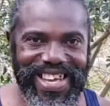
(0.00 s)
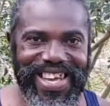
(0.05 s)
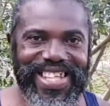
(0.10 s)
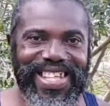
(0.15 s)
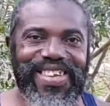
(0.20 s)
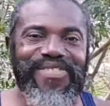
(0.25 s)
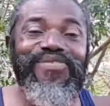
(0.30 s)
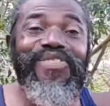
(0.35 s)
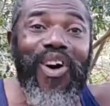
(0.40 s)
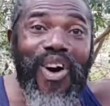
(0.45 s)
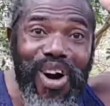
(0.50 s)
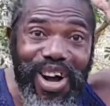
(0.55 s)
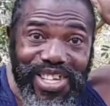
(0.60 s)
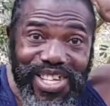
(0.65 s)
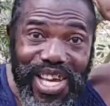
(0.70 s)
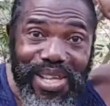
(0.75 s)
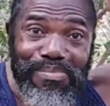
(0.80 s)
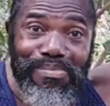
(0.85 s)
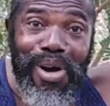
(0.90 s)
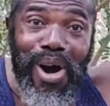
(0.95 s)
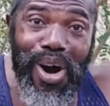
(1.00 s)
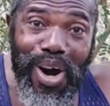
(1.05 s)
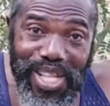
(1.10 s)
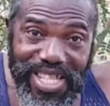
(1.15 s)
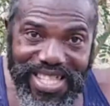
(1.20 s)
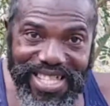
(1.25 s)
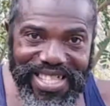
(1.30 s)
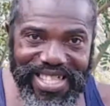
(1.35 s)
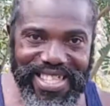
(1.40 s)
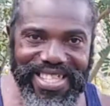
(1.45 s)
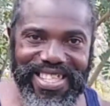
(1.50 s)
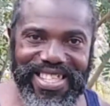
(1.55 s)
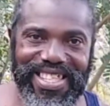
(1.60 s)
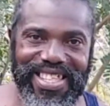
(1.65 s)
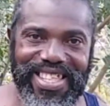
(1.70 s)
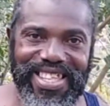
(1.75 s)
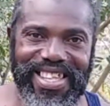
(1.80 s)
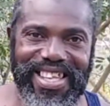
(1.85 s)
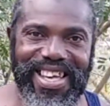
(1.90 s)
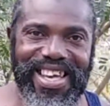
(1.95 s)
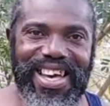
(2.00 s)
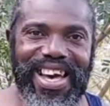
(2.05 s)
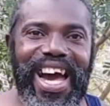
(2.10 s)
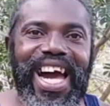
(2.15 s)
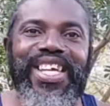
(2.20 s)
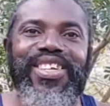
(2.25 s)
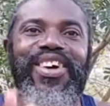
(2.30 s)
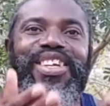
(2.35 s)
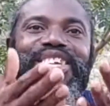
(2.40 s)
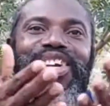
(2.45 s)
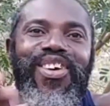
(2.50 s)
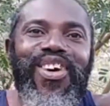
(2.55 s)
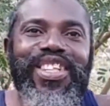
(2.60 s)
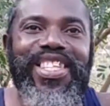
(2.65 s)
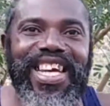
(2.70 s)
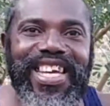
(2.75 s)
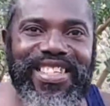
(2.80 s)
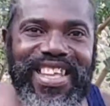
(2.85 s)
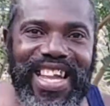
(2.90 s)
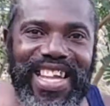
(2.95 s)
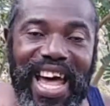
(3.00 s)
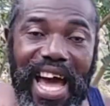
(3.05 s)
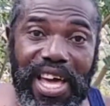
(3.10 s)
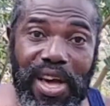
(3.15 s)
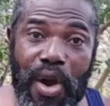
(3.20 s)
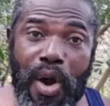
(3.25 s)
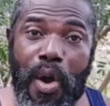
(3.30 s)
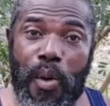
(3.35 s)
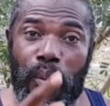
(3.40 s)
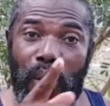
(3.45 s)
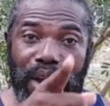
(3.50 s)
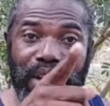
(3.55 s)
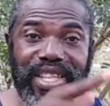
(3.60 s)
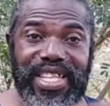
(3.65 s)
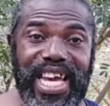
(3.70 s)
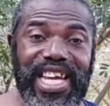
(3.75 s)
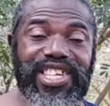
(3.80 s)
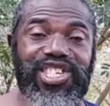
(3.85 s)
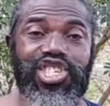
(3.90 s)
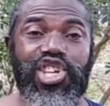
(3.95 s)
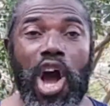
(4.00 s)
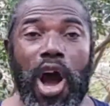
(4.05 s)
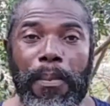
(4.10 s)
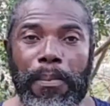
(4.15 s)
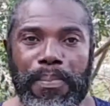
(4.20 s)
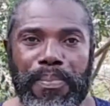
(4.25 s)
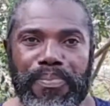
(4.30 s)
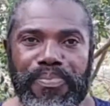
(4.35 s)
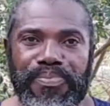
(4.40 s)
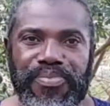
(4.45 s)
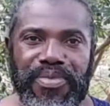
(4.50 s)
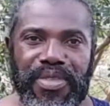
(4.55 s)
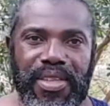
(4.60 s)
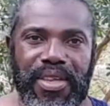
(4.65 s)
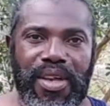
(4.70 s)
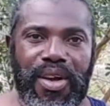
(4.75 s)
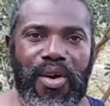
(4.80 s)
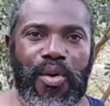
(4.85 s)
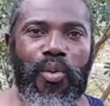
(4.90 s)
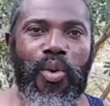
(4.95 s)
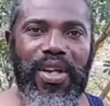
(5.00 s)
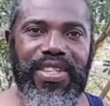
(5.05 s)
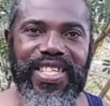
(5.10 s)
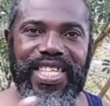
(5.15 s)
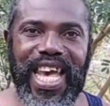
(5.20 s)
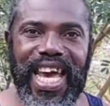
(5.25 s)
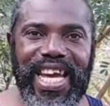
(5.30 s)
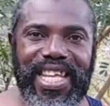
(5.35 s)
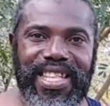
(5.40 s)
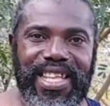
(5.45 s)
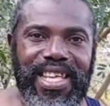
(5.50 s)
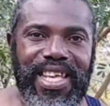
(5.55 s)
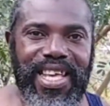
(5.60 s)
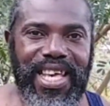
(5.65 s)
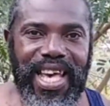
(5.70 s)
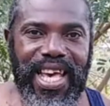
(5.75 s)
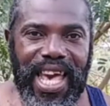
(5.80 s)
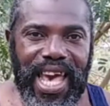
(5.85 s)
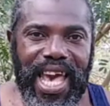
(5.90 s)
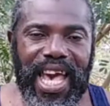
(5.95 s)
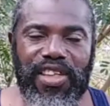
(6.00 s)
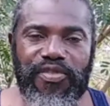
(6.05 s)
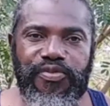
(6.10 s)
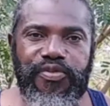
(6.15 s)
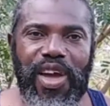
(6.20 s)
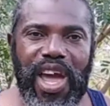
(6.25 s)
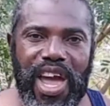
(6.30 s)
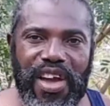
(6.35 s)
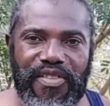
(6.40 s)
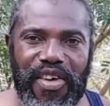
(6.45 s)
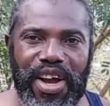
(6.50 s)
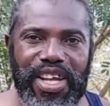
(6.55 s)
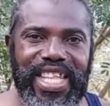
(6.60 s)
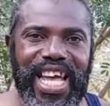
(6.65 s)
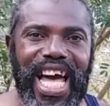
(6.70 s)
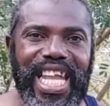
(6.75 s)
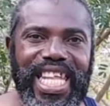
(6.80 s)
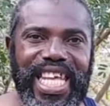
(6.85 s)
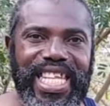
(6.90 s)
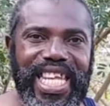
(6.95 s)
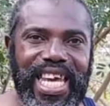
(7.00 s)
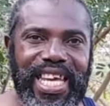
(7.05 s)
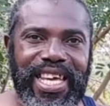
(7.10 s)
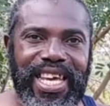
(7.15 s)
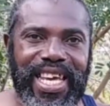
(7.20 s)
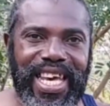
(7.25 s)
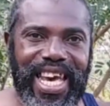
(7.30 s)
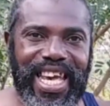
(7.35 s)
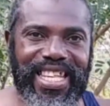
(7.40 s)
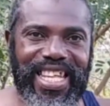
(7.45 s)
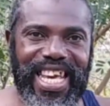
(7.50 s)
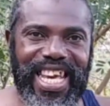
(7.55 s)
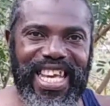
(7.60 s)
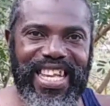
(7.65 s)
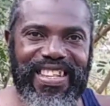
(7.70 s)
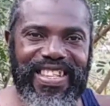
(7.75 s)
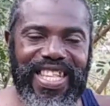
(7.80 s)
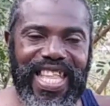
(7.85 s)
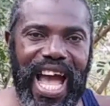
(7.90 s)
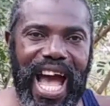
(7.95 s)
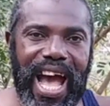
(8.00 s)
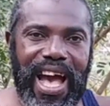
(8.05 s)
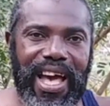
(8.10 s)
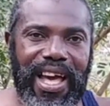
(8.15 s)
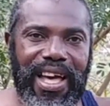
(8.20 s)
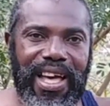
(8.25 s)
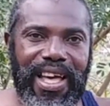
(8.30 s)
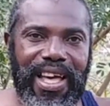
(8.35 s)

The virgin boat. I know the whole thing is a lie. Why you think Trump was saying his favorite holiday is Easter?